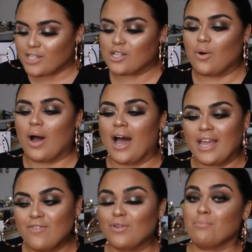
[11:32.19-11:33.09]
So
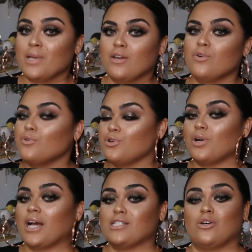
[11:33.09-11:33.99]
even me, who
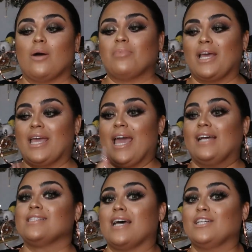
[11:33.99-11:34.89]
you guys know I'm like
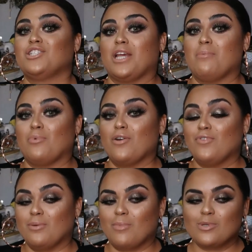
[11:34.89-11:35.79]
anti-shapewear
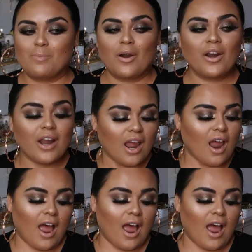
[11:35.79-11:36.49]
for the most part,